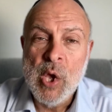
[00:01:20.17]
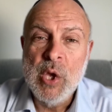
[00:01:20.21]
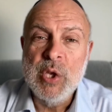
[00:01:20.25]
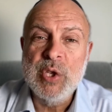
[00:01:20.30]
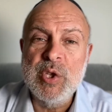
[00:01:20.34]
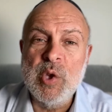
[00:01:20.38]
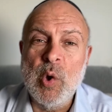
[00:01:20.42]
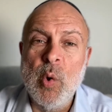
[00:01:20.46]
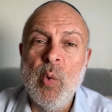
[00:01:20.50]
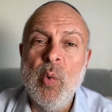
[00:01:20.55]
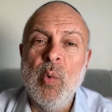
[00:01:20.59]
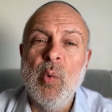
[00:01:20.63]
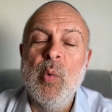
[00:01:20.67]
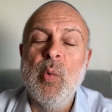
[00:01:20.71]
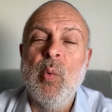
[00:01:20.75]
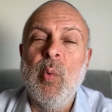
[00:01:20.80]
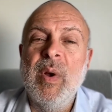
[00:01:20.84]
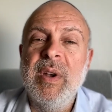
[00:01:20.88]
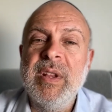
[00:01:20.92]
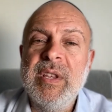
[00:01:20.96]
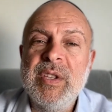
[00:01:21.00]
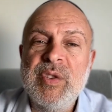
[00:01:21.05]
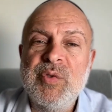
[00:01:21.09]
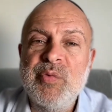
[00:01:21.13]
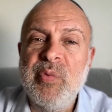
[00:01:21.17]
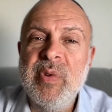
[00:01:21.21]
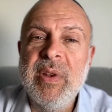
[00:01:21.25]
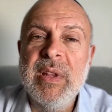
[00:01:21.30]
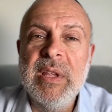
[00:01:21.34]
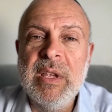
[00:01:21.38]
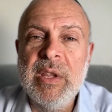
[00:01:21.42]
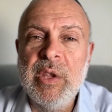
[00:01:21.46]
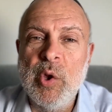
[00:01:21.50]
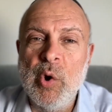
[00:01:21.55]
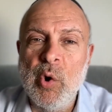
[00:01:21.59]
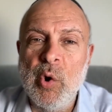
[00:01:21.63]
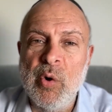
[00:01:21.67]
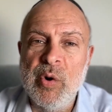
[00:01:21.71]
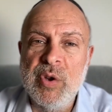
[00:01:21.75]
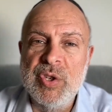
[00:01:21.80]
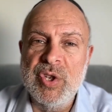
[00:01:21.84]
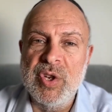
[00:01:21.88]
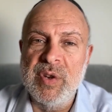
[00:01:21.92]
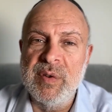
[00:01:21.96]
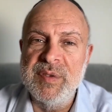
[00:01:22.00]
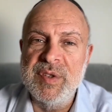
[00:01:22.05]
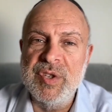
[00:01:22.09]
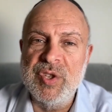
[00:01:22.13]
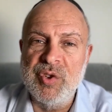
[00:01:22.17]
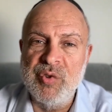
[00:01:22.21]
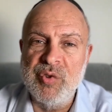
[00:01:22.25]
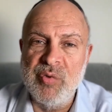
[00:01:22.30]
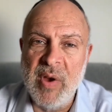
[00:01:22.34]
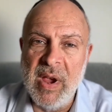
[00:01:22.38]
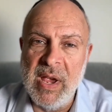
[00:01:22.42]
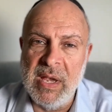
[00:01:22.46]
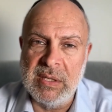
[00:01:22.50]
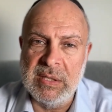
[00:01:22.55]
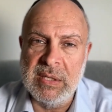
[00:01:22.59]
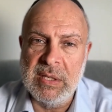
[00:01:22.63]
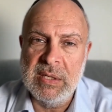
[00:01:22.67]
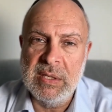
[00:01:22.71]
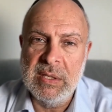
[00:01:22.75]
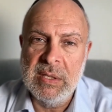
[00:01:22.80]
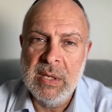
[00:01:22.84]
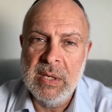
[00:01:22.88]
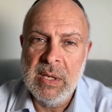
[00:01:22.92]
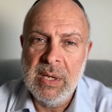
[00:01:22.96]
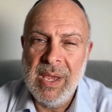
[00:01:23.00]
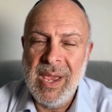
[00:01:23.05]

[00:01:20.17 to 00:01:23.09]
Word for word: So, what is really the origin of stress?